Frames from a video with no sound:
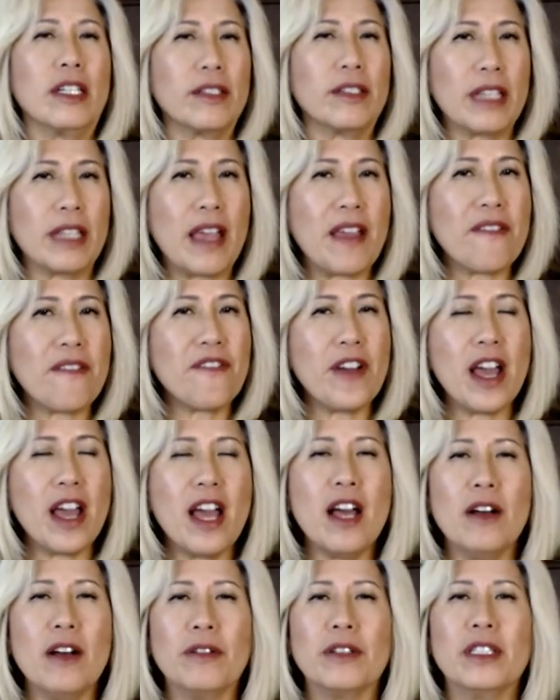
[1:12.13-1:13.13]
they
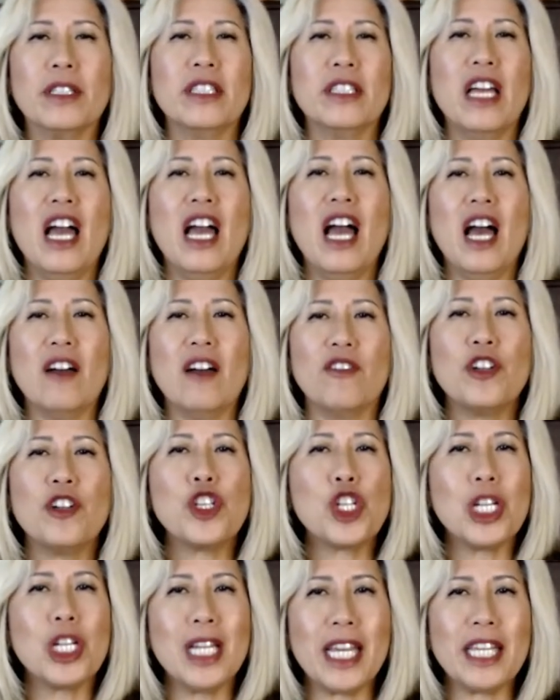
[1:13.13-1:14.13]
found the
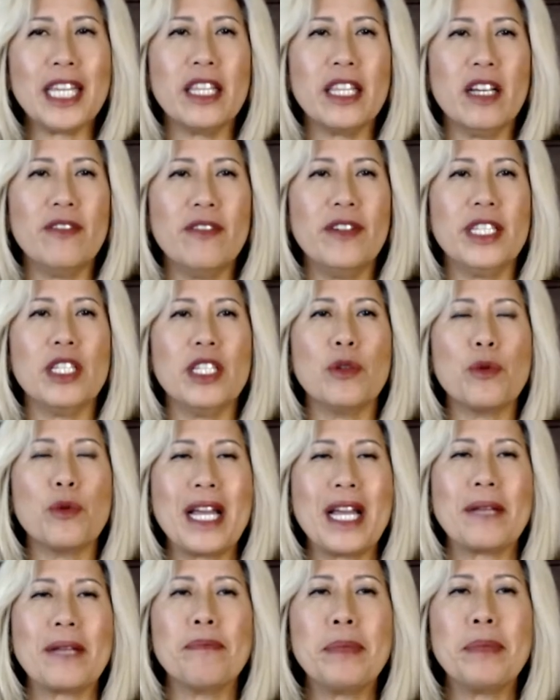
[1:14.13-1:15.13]
average length of an
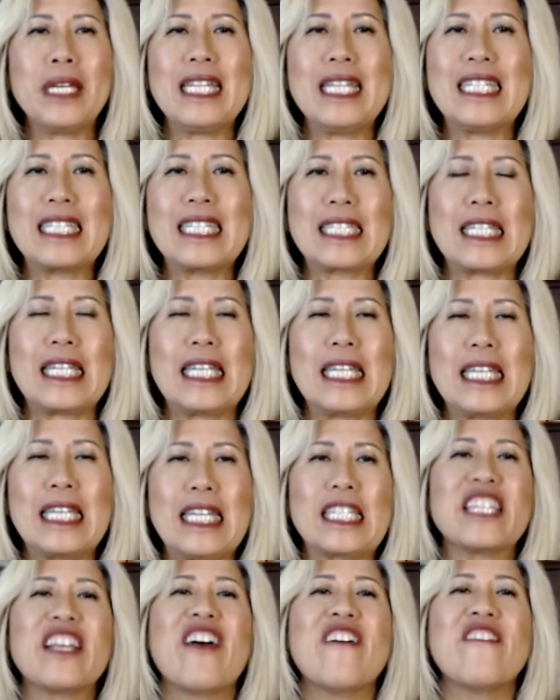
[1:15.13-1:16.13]
erect penis
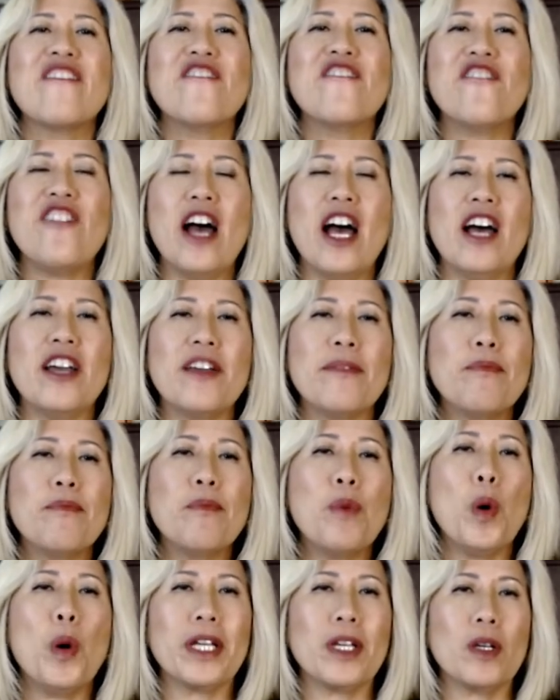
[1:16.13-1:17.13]
is
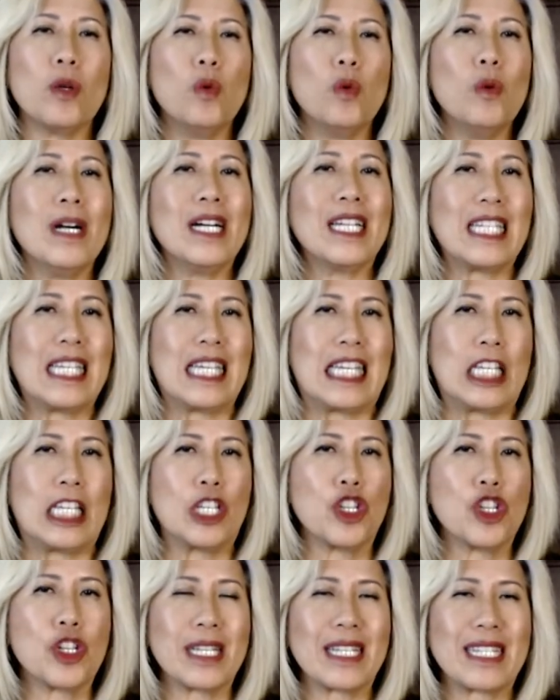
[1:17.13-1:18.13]
5.1
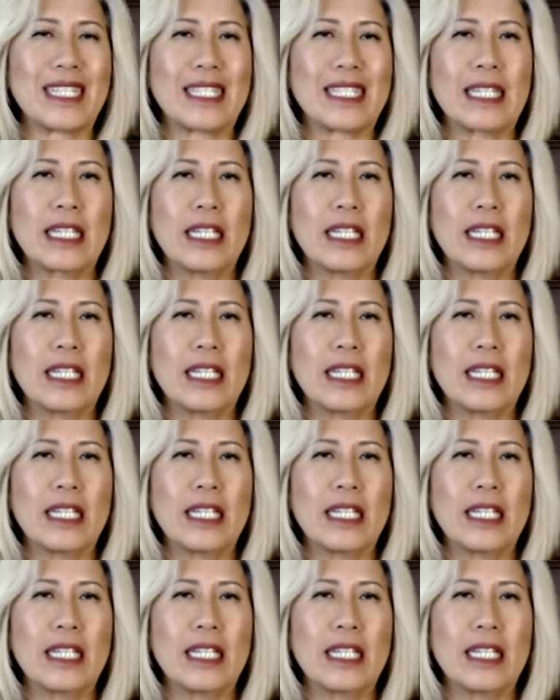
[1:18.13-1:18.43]
inches.